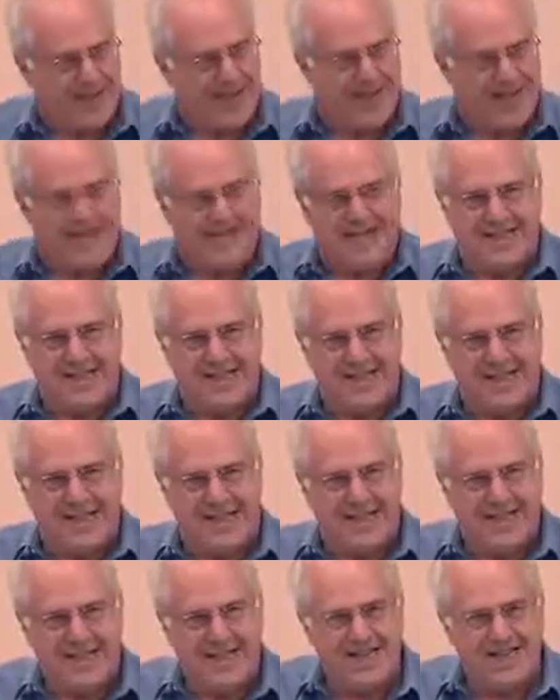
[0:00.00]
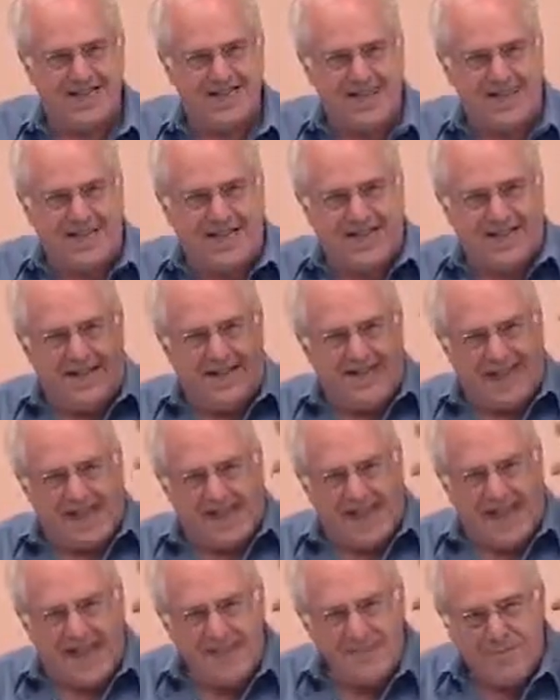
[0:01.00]
in the 1990s, they
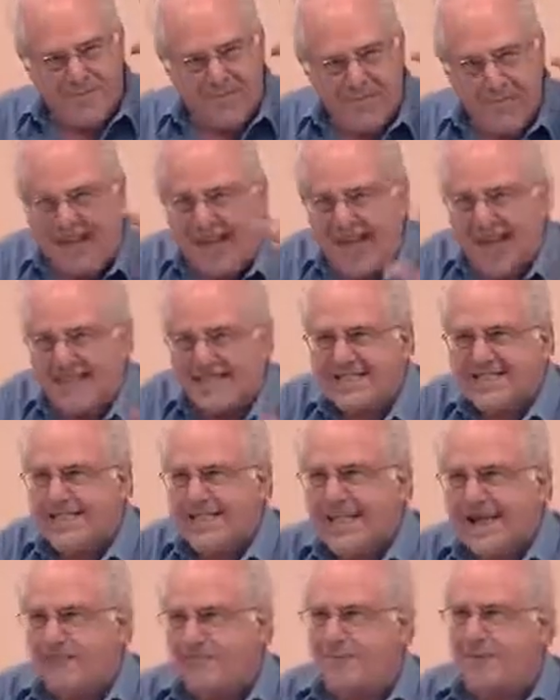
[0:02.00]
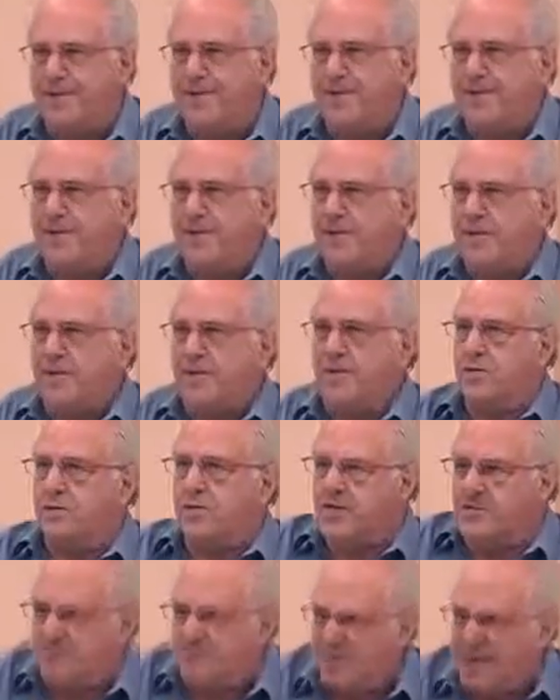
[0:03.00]
came with the last step:
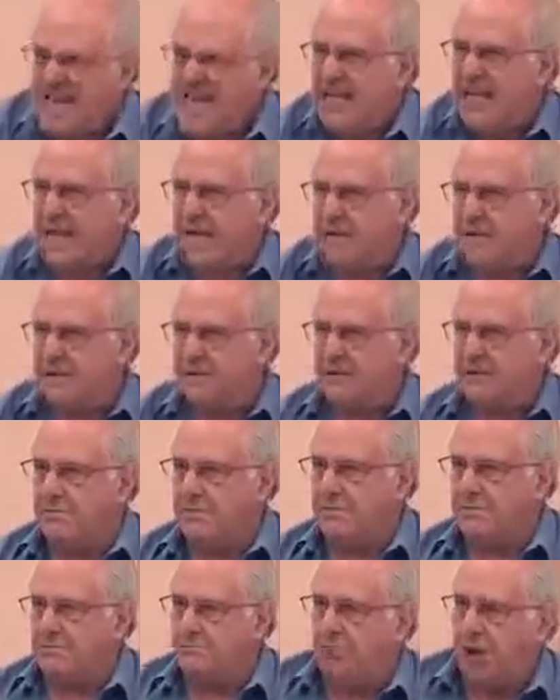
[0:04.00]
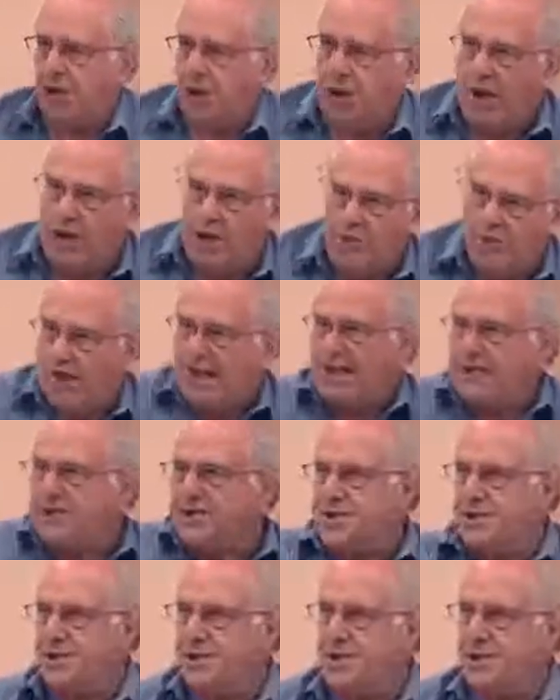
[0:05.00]
repeal it,
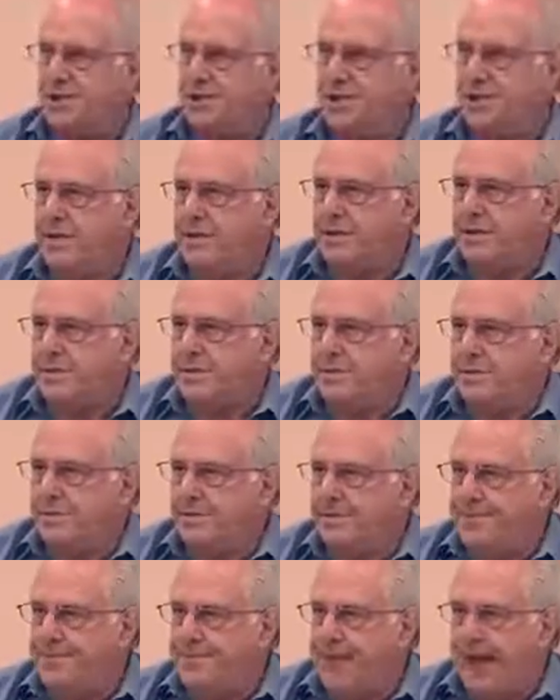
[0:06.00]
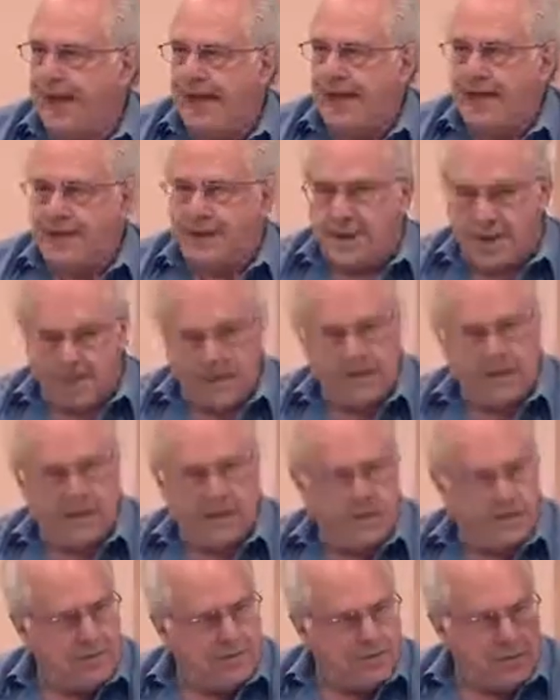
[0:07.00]
erase it. And in
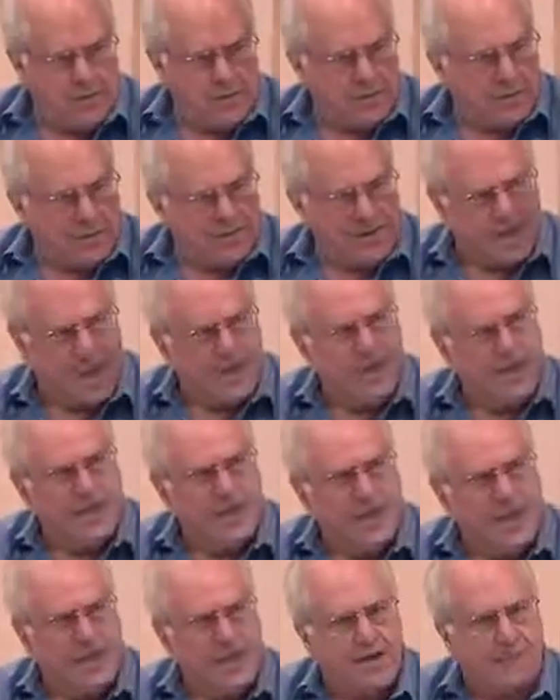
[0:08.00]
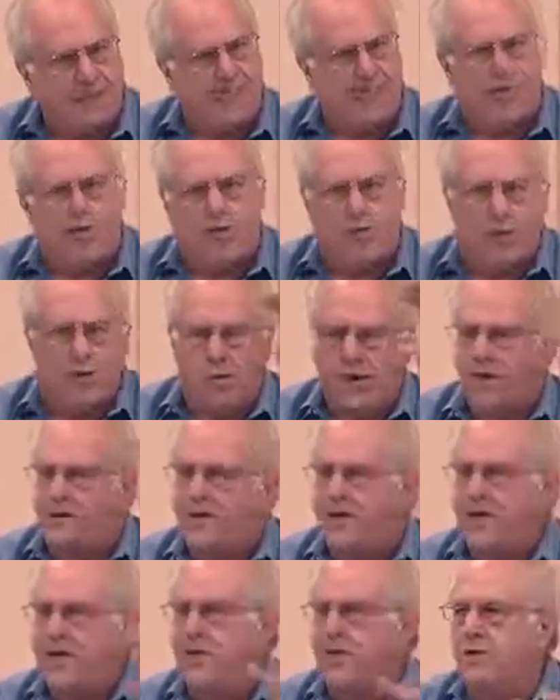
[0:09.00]
1994 or
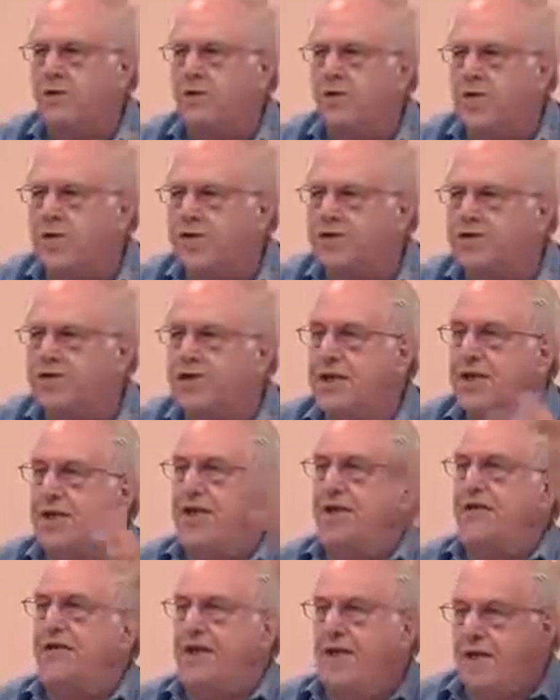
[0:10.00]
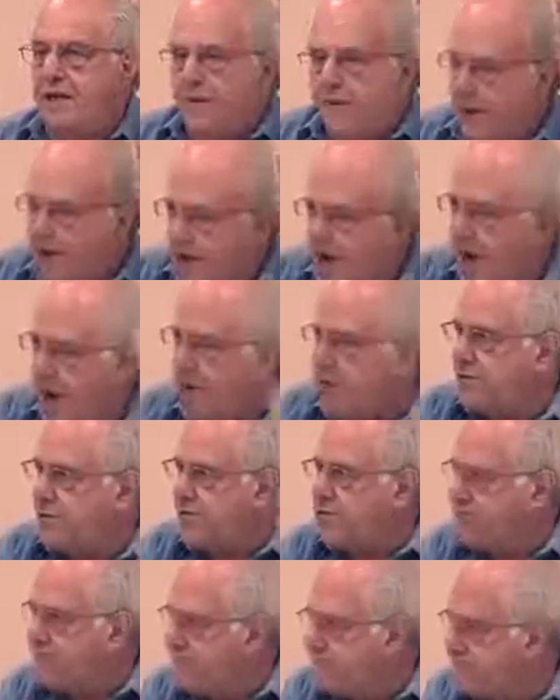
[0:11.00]
whatever year it was, the
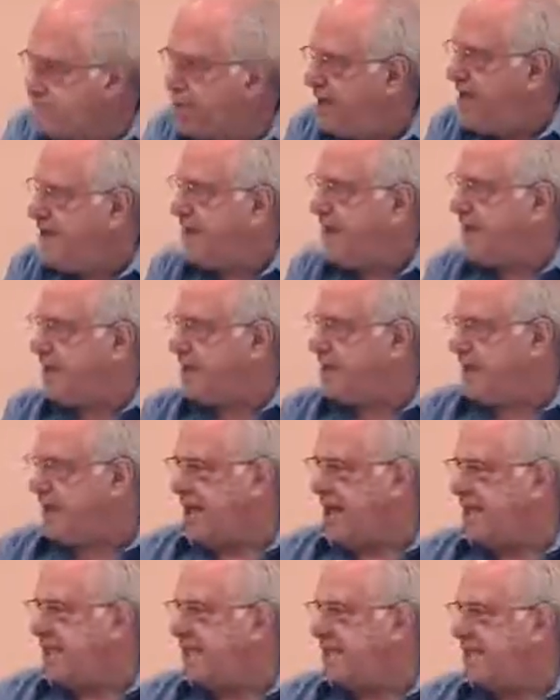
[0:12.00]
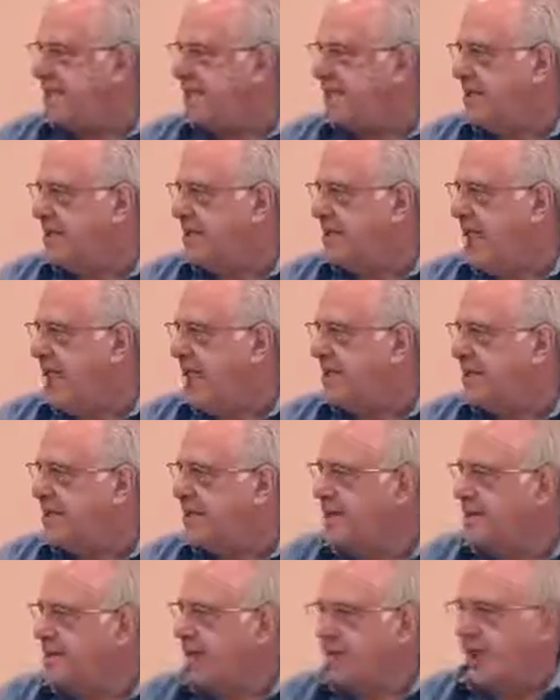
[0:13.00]
Congress repealed the Glass-Steagall Act.
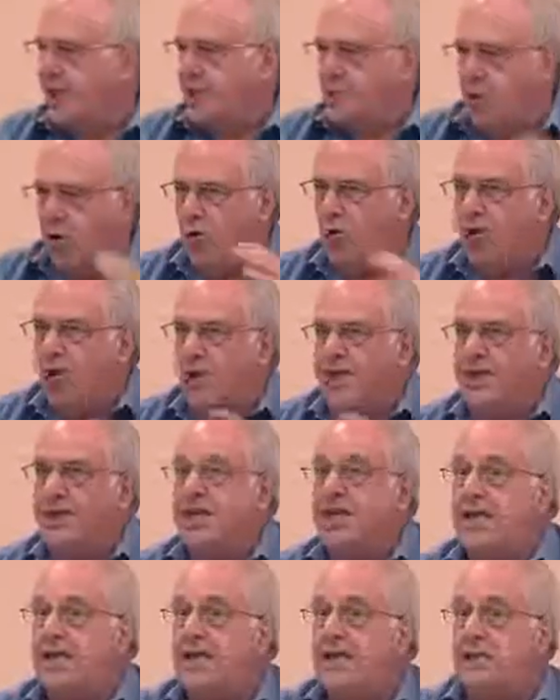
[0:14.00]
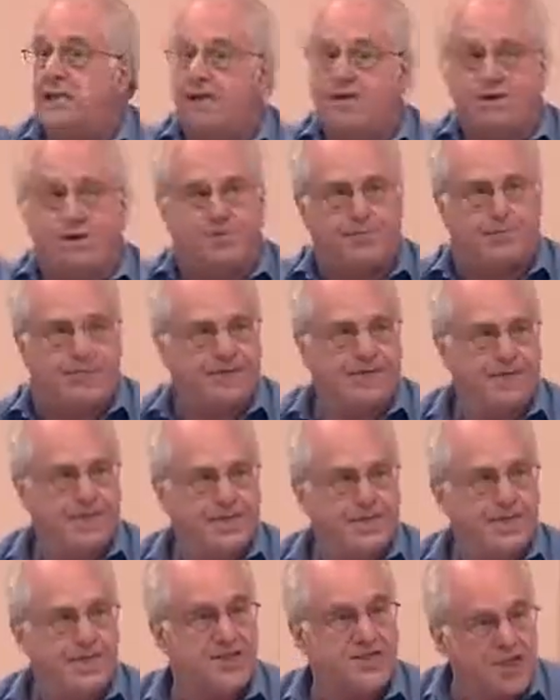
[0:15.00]
And all it needed was the
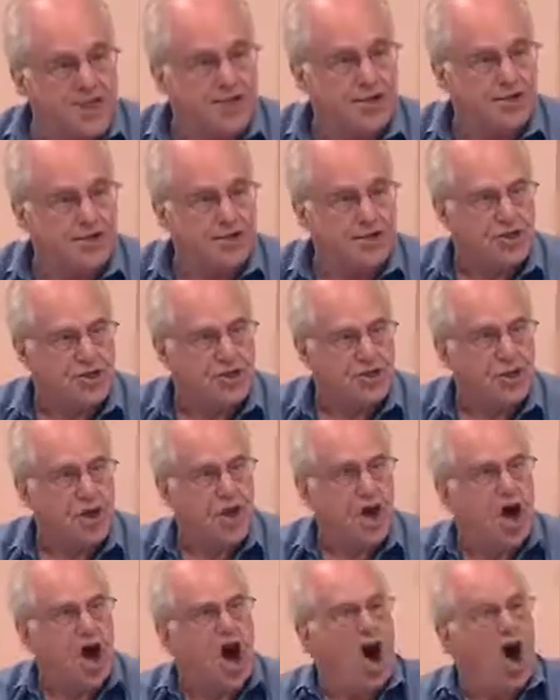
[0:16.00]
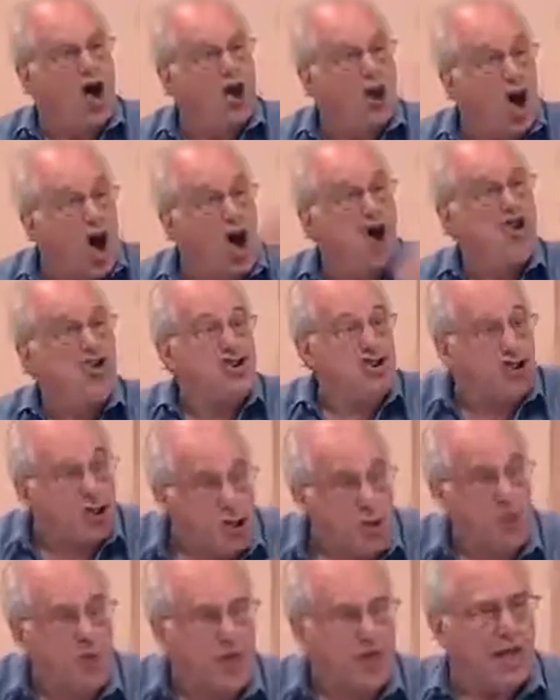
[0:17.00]
president's signature on
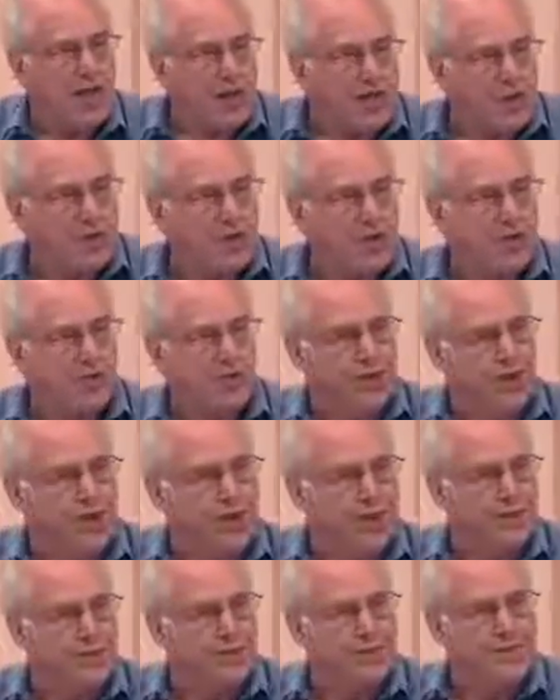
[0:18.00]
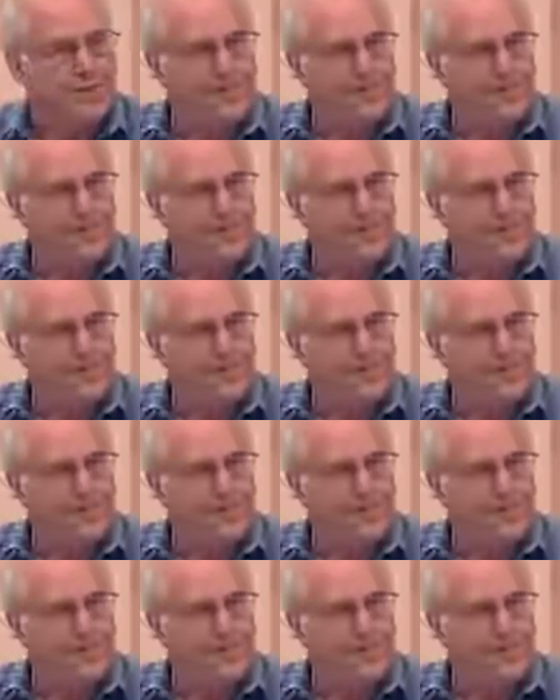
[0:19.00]
undoing the New Deal.